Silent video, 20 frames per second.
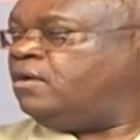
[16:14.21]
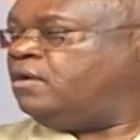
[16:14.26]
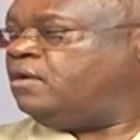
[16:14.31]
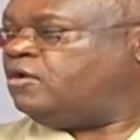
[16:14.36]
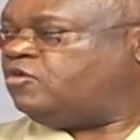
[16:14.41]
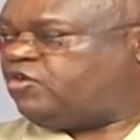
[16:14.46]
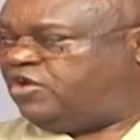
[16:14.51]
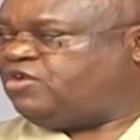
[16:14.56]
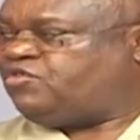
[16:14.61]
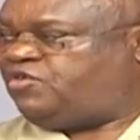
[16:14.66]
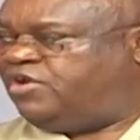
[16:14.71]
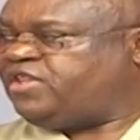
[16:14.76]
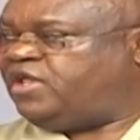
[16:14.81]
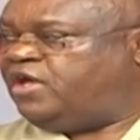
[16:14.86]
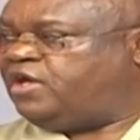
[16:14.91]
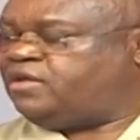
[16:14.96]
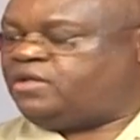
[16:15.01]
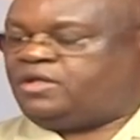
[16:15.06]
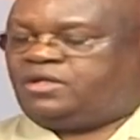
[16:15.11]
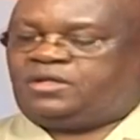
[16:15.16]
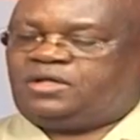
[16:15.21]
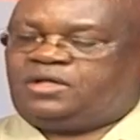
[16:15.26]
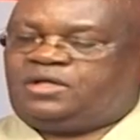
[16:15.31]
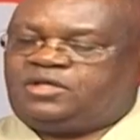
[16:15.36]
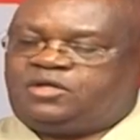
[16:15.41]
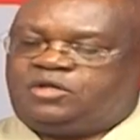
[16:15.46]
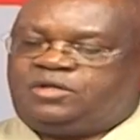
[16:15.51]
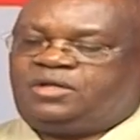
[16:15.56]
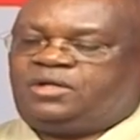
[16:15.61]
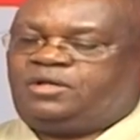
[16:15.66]
Read, read the, the, the,
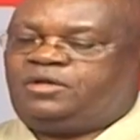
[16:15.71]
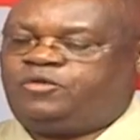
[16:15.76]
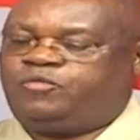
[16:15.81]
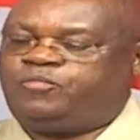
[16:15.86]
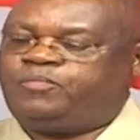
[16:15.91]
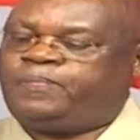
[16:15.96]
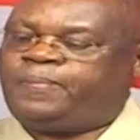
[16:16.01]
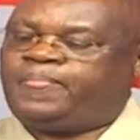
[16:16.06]
Uganda People's mm.